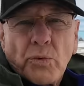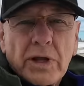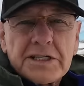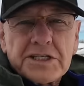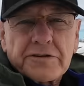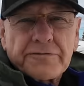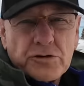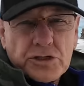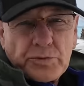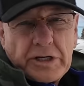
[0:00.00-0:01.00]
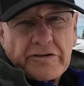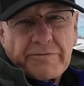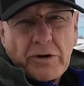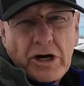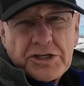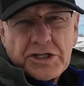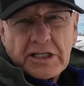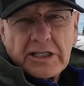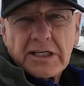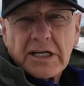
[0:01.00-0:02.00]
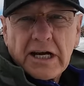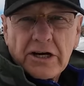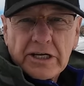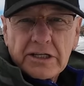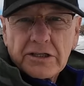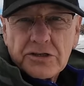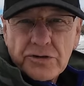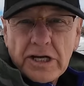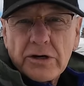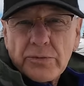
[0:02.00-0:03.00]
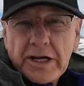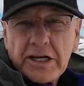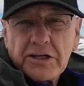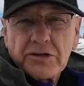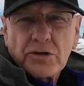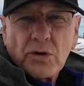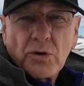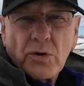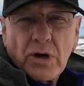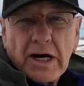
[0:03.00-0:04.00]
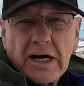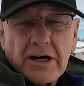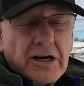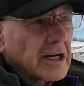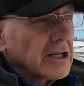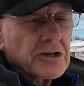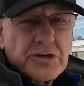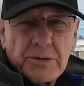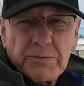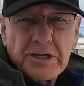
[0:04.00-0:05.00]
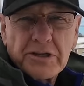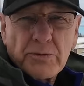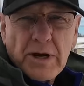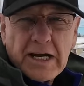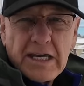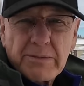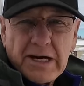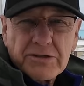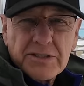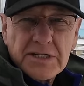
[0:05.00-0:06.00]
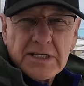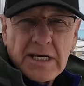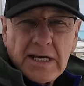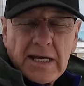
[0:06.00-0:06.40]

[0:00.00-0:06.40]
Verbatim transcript: Well, it's the first week of March, and Linda and I are getting the trailer ready to go uh, on a little trip into the Rocky Mountains.